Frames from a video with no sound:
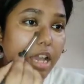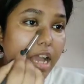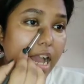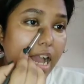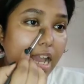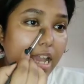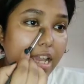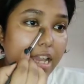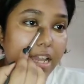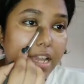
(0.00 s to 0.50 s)

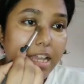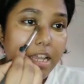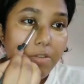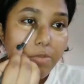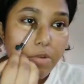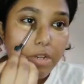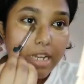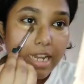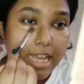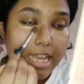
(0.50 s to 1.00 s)
I
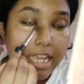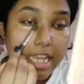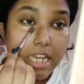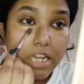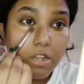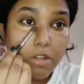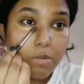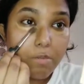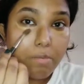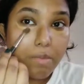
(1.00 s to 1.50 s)
would like it
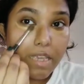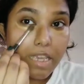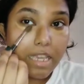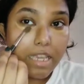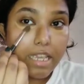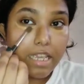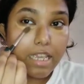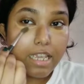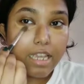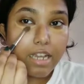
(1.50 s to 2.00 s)
to
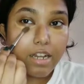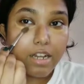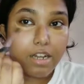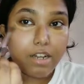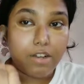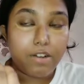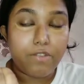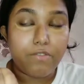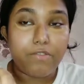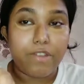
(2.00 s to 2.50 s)
be
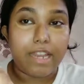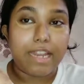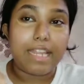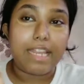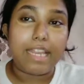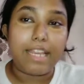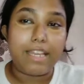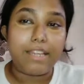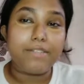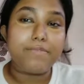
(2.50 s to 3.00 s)

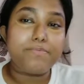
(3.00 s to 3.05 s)
very,